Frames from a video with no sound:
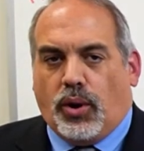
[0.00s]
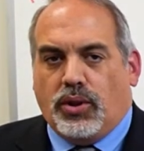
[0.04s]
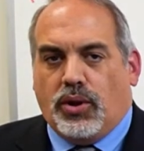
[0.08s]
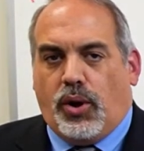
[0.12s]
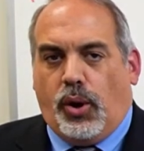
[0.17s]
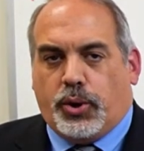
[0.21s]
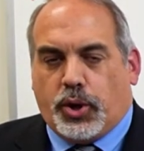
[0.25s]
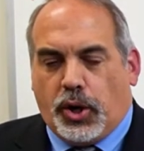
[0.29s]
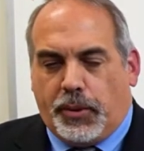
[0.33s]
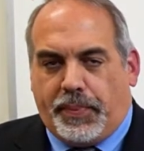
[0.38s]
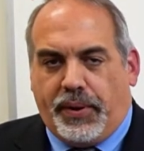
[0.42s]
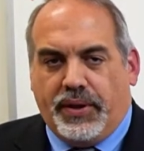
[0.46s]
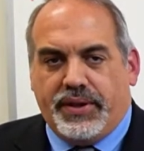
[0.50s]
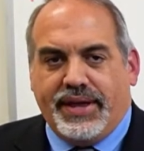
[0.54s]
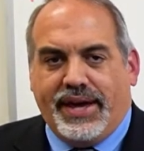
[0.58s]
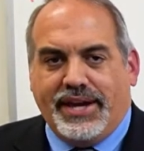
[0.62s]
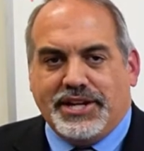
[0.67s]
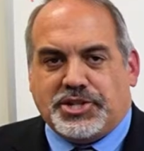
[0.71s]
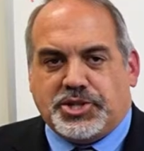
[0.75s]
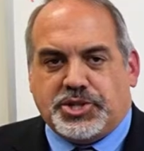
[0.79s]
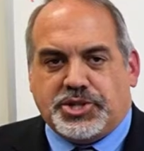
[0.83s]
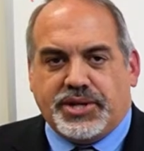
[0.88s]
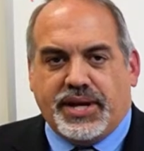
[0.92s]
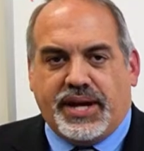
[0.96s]
local
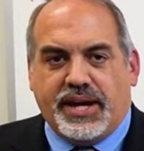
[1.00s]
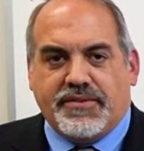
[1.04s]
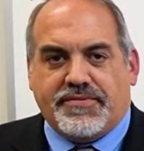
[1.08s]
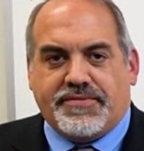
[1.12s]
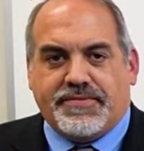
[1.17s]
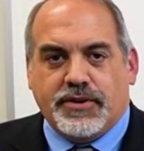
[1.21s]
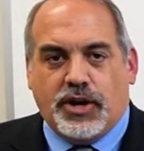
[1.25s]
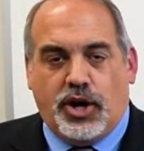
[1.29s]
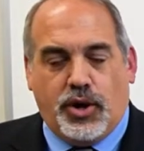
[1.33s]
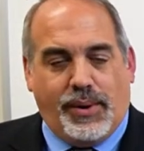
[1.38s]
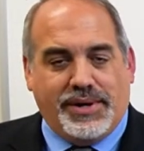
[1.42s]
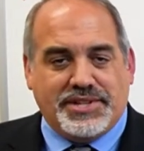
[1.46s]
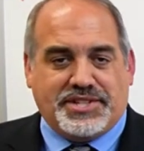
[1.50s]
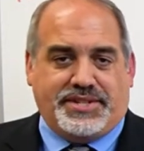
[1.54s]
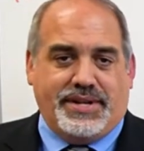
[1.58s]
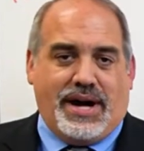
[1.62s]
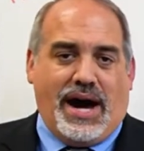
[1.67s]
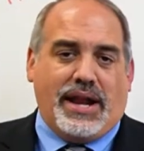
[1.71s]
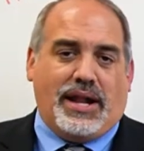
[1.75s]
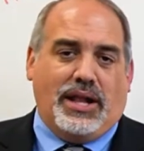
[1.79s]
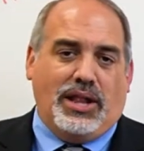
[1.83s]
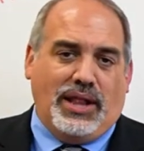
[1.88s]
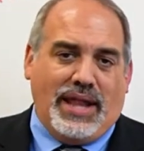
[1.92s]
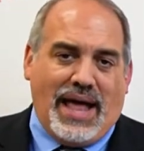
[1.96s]
police chief, who is
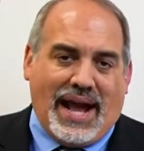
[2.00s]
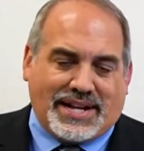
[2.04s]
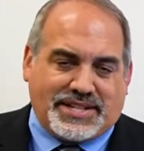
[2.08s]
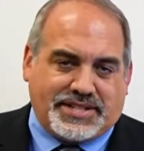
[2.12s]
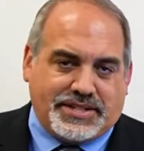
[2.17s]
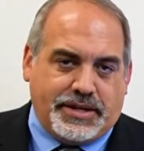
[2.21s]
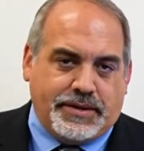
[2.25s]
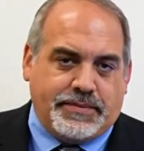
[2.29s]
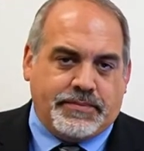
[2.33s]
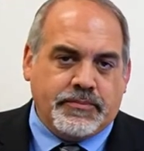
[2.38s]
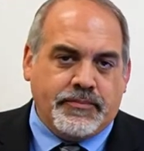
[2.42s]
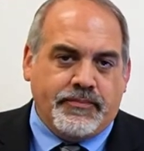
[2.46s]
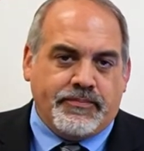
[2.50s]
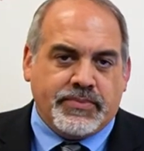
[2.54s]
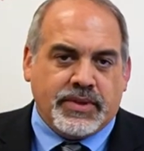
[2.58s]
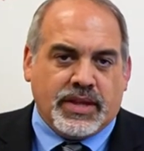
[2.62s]
not elected,